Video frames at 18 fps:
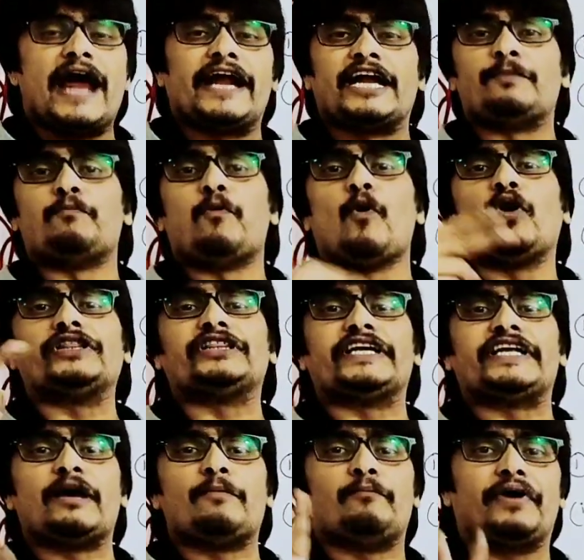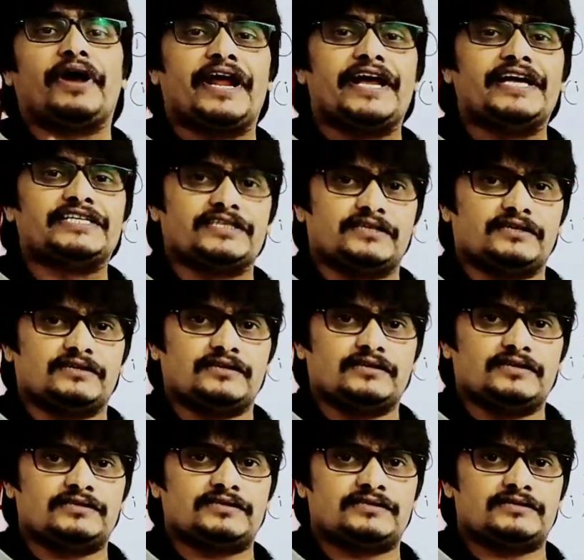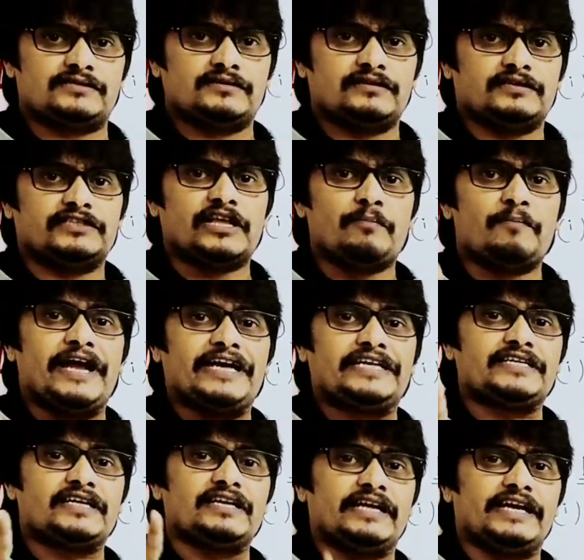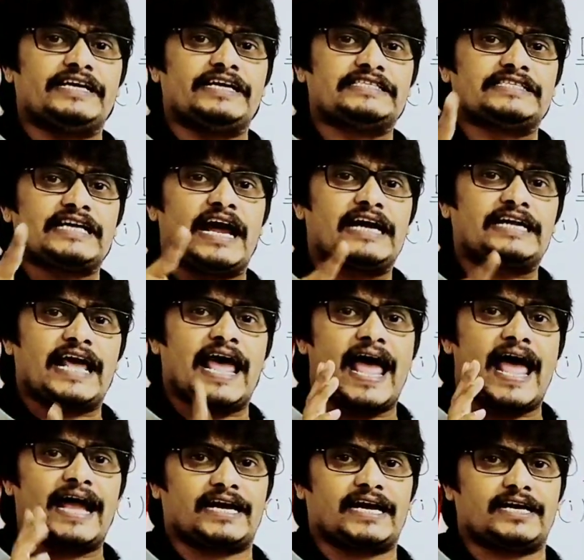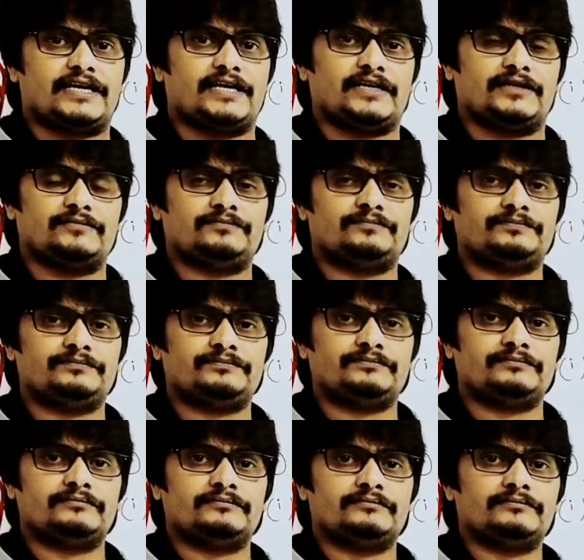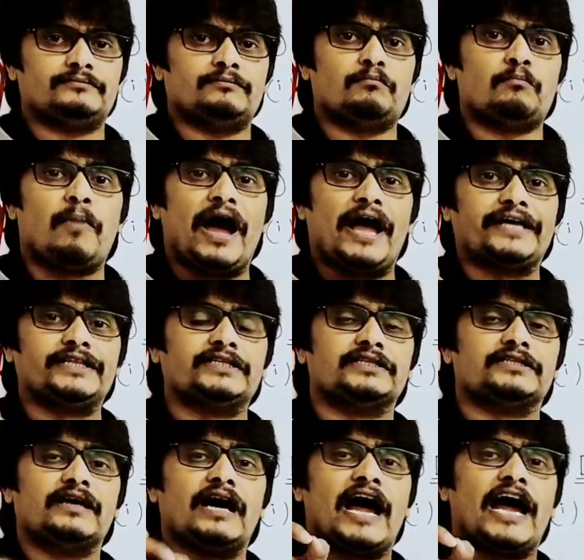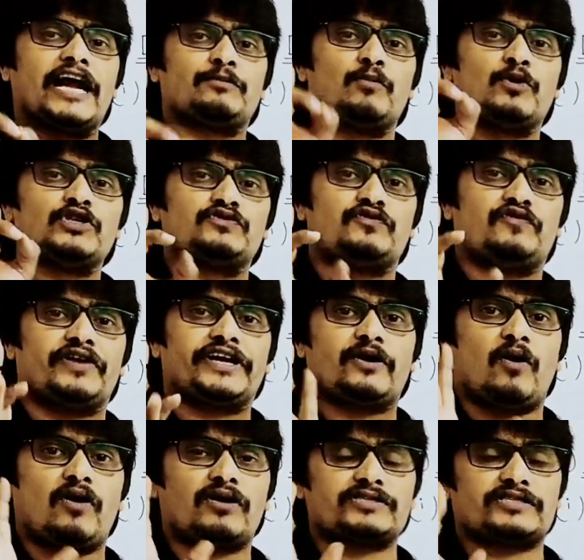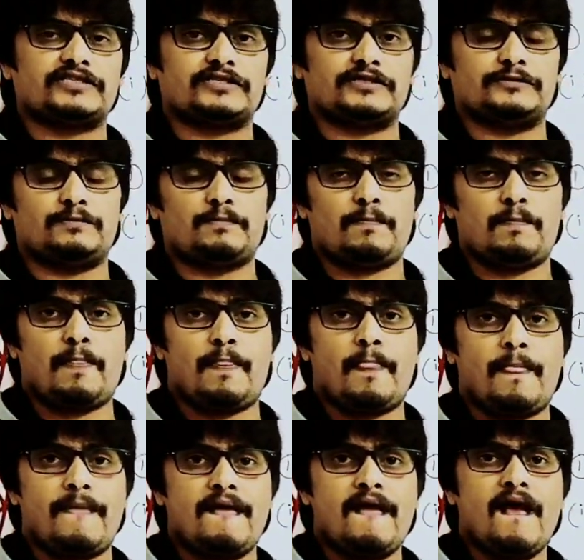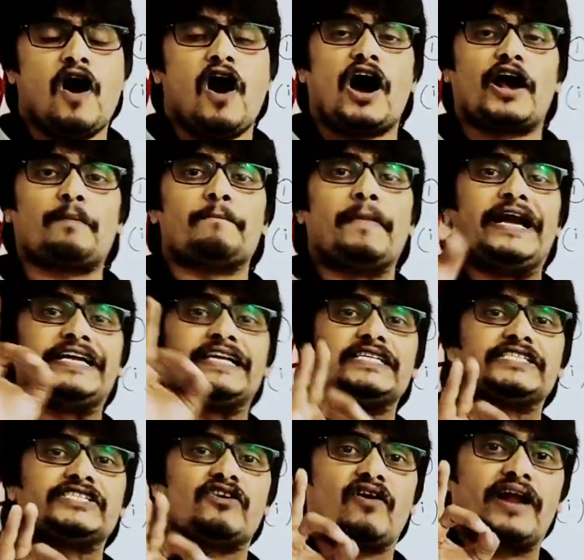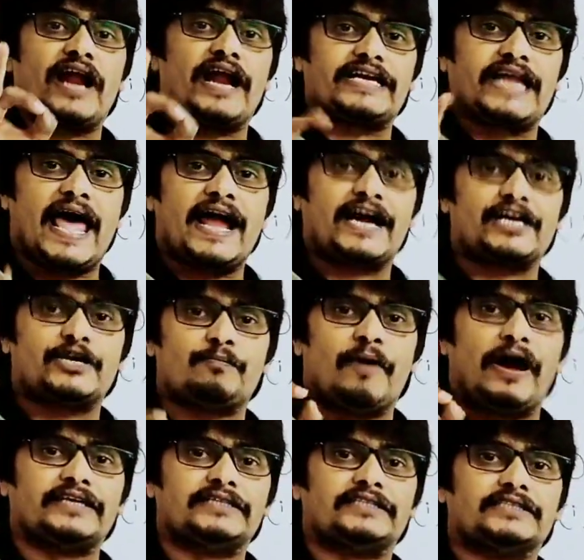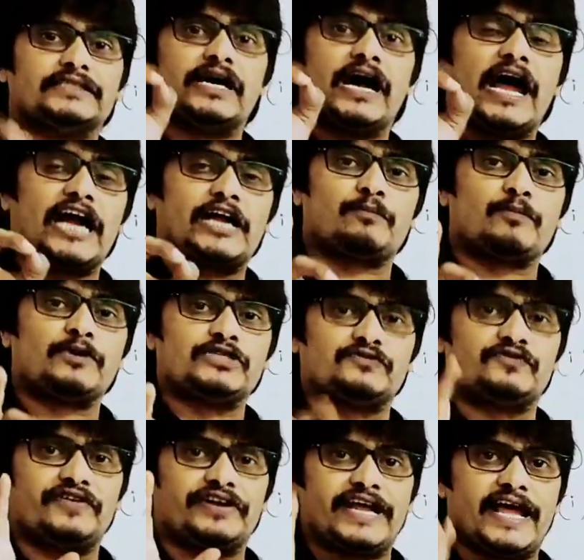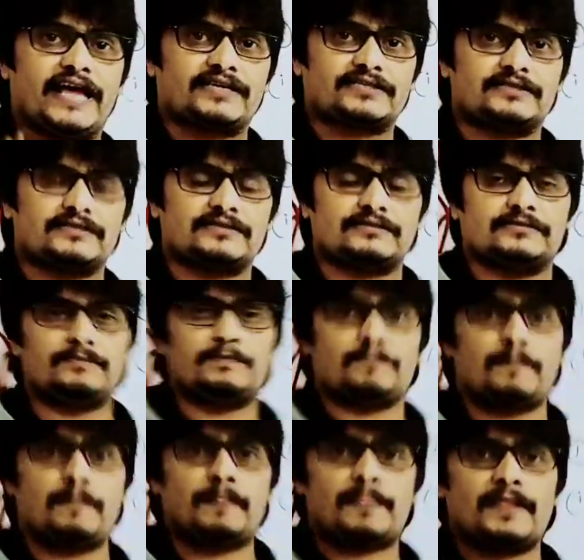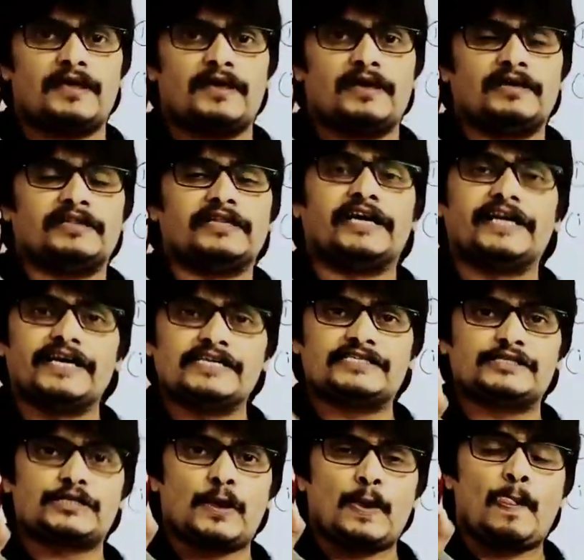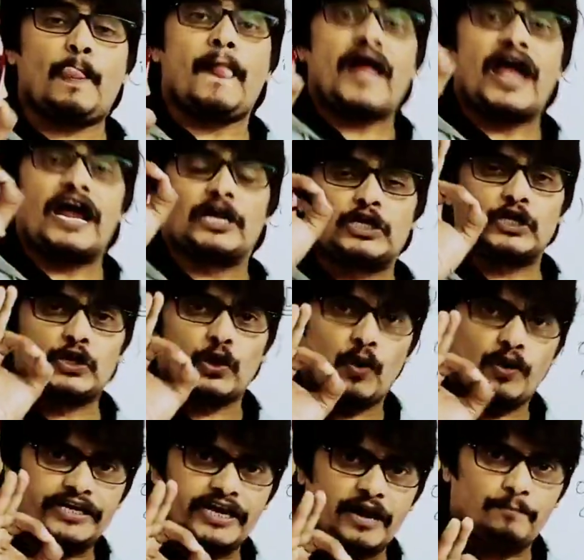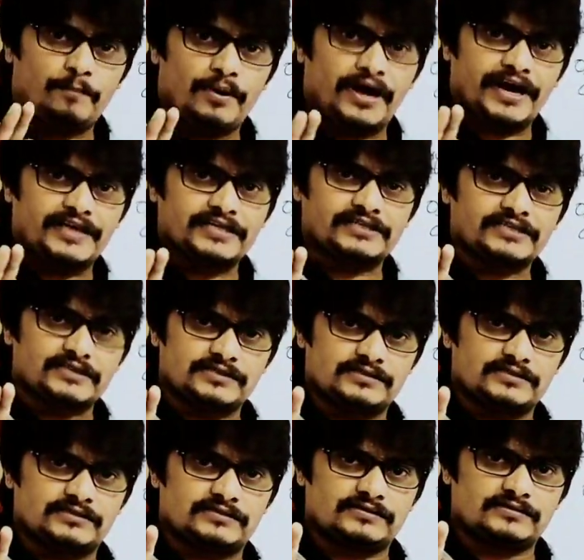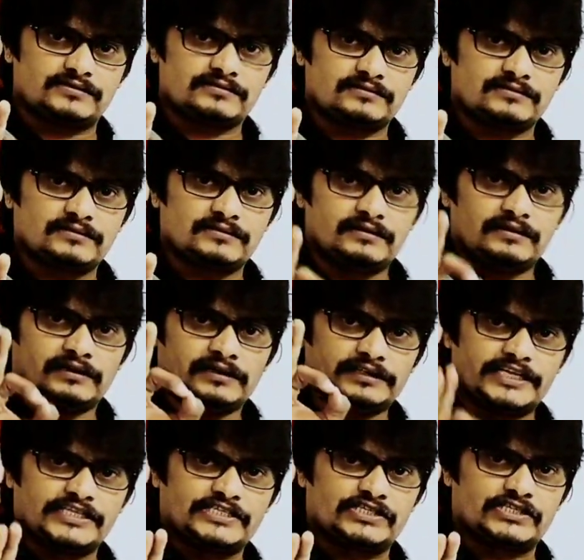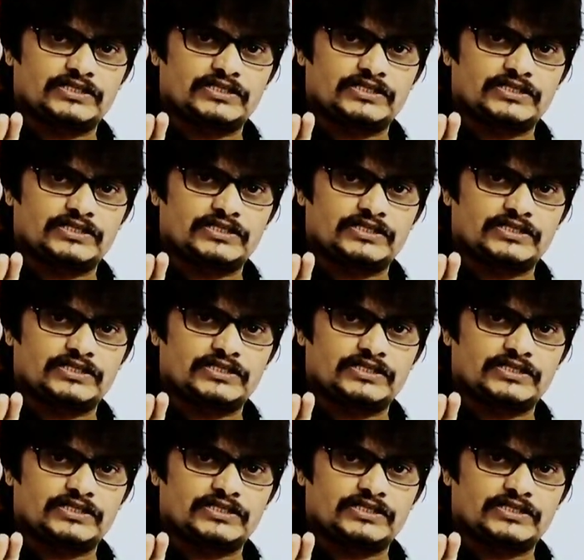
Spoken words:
both the temperatures, the metal is attacked by the atmospheric oxygen, or metals are attacked by the atmospheric gases. That is, at low temperatures, this